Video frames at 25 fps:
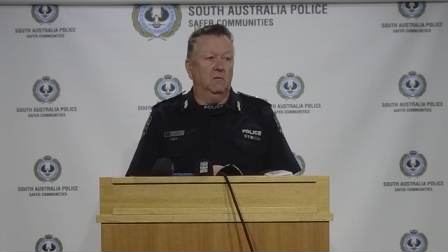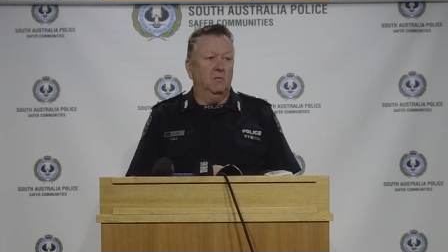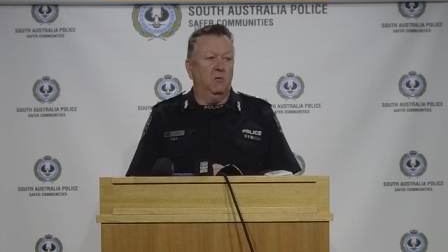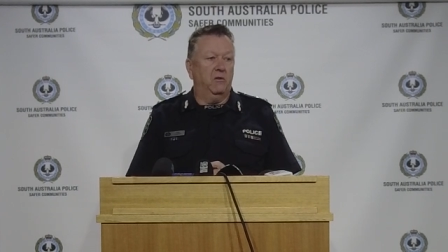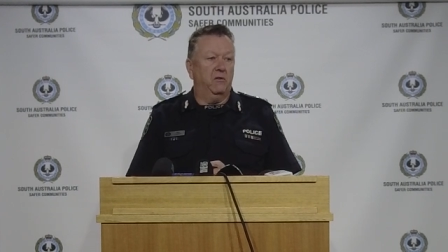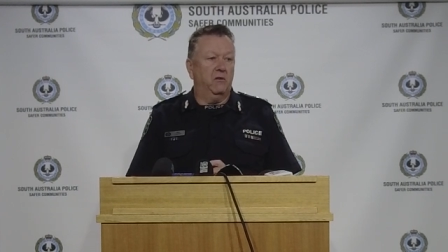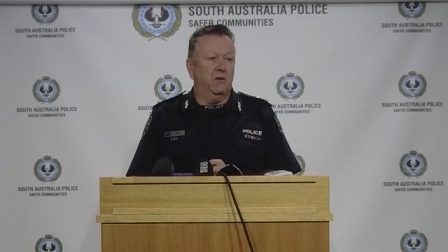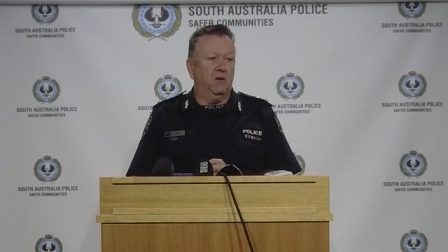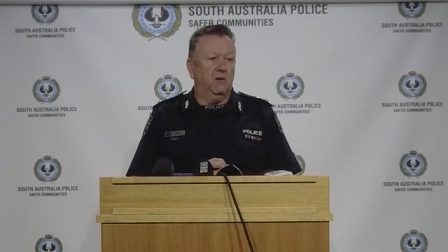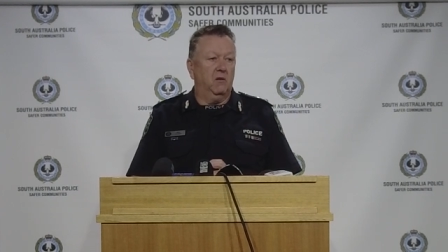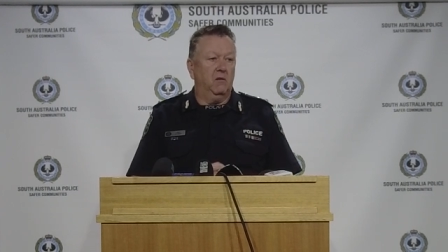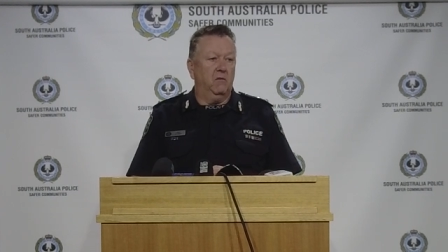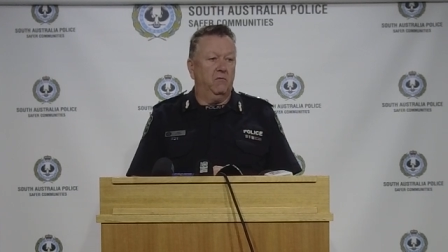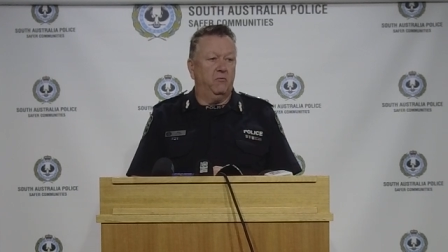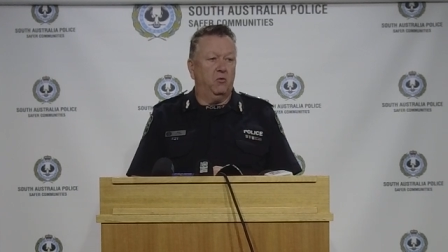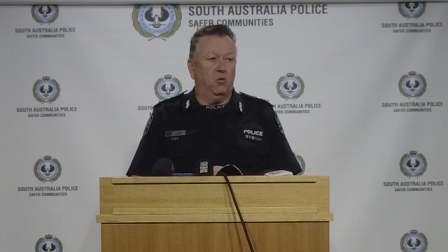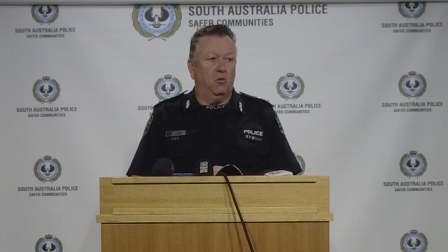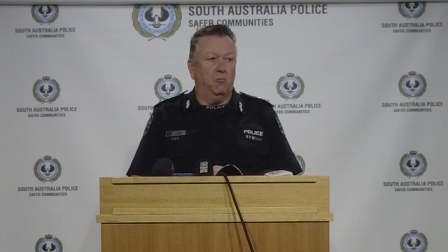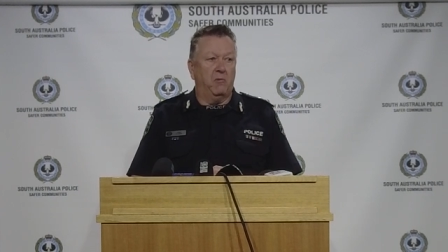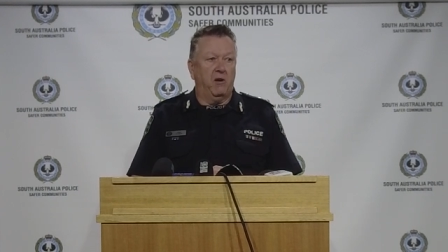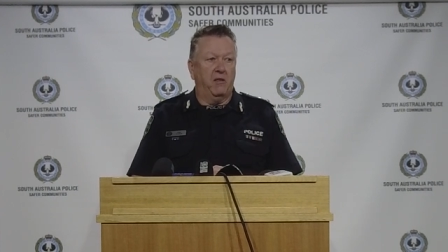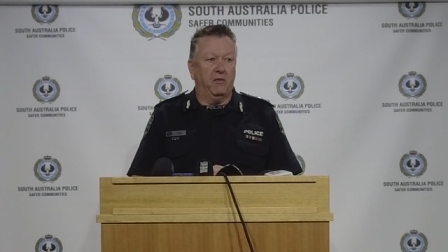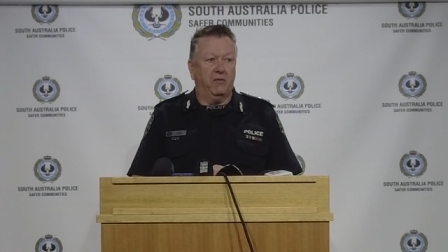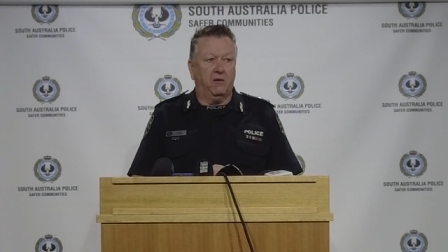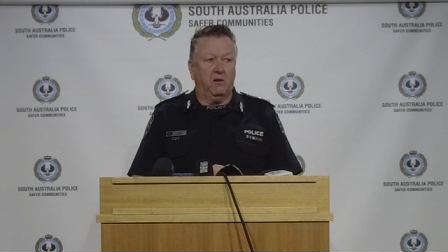with her
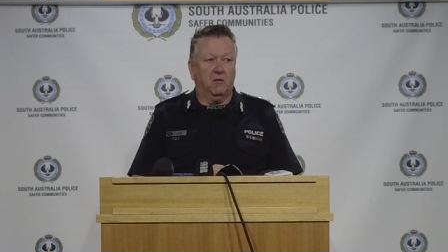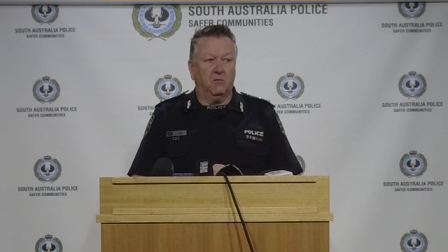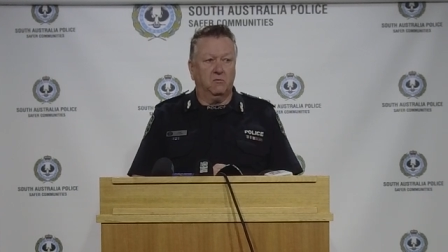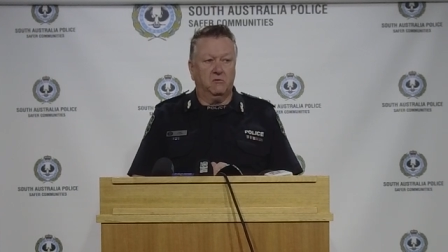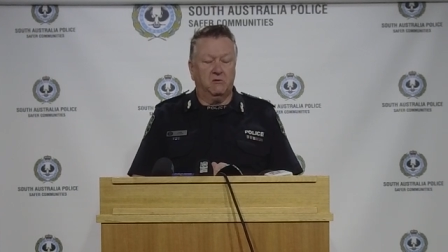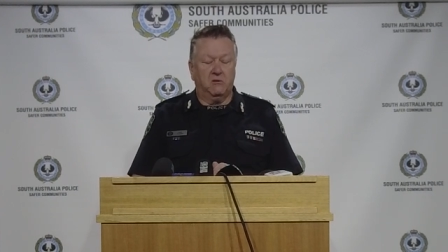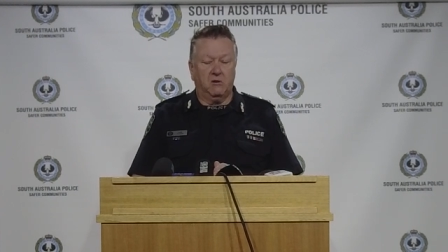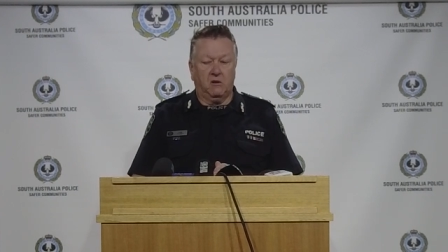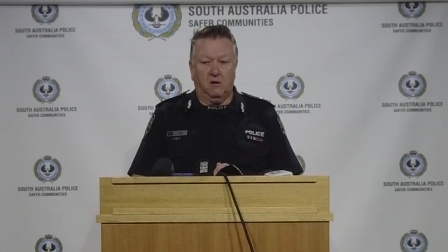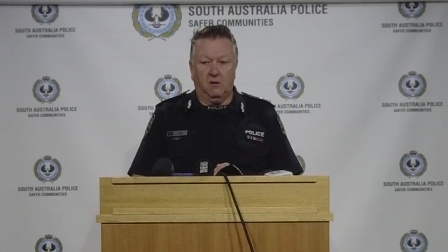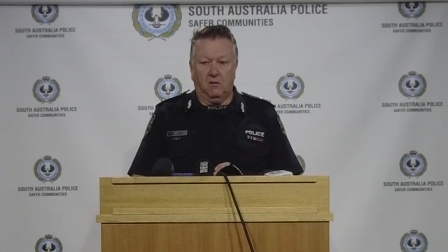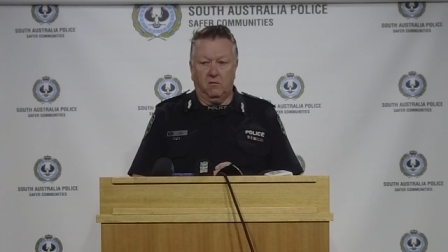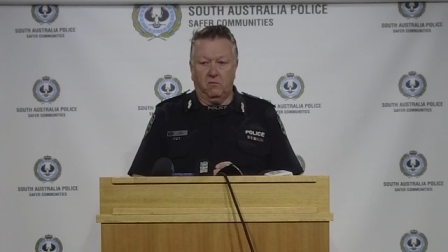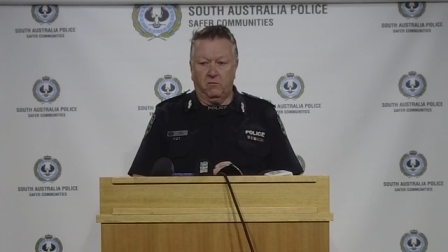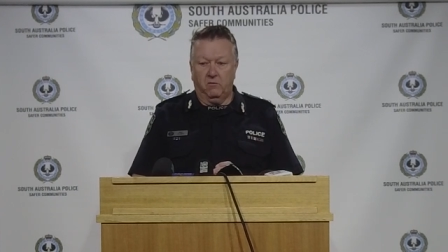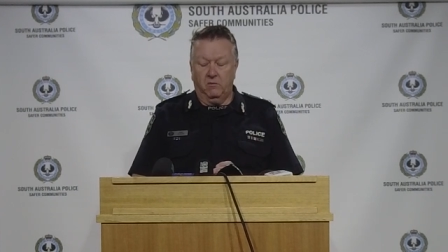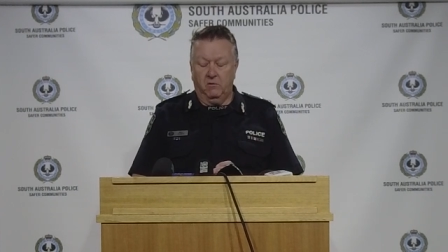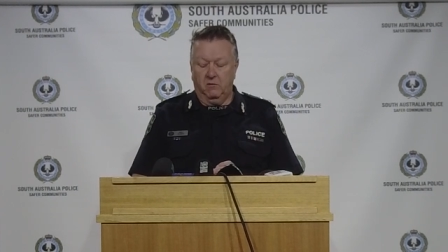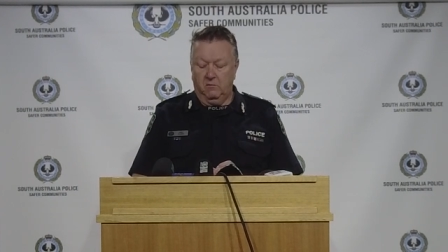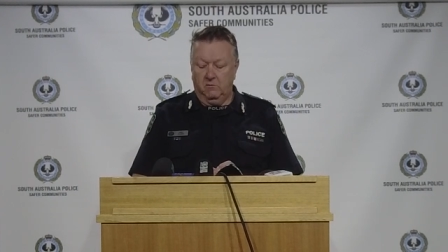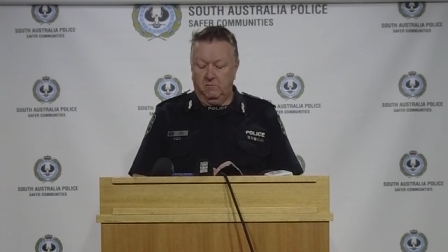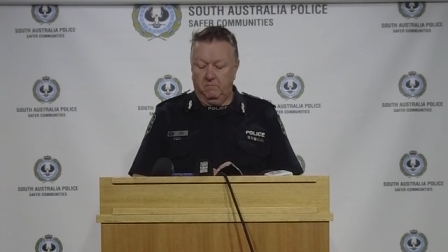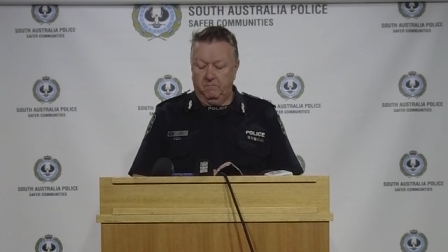four-month-old child